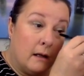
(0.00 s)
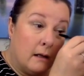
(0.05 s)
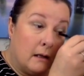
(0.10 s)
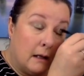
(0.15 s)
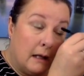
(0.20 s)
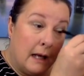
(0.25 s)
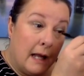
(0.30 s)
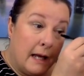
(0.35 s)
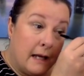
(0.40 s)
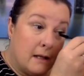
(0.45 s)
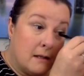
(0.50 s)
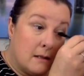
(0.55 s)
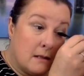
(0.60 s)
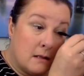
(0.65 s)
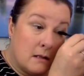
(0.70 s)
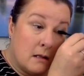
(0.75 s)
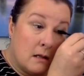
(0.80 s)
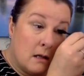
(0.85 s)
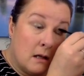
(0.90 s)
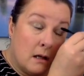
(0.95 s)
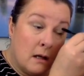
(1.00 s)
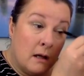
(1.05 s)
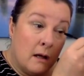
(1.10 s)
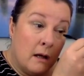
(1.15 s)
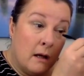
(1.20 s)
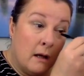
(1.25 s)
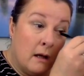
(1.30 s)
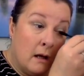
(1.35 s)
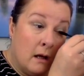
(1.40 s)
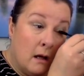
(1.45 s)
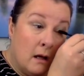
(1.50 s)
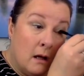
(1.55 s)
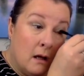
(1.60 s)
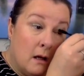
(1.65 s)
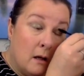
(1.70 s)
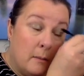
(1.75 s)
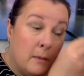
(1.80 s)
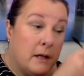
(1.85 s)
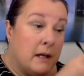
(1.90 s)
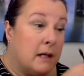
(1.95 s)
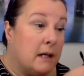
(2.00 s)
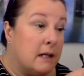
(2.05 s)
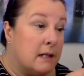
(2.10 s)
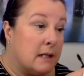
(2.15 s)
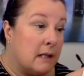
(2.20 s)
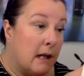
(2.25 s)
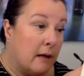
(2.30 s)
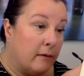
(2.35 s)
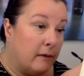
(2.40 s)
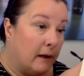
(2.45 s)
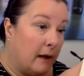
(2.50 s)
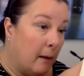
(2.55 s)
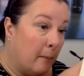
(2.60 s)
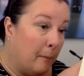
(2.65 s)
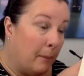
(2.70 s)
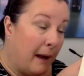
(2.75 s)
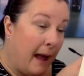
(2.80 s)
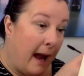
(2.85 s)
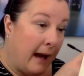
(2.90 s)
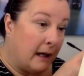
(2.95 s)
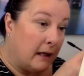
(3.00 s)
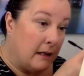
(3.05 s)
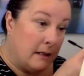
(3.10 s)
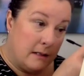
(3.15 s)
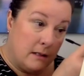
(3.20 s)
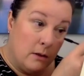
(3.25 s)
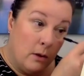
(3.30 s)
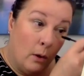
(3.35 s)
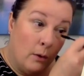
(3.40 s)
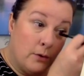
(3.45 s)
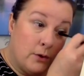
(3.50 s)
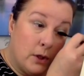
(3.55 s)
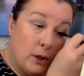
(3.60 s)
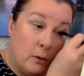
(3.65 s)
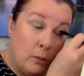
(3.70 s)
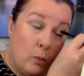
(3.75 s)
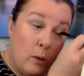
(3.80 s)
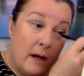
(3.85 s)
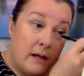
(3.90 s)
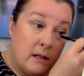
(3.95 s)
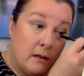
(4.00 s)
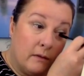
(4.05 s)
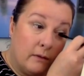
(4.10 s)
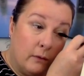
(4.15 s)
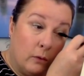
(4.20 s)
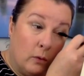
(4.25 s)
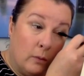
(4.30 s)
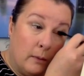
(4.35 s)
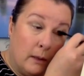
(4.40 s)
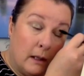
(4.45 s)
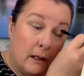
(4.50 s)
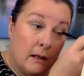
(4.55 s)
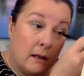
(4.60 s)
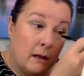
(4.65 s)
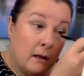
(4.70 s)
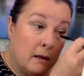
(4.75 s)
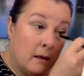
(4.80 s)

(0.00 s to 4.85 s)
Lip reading: layers, but it is lovely and black, and it's not too wet a formula.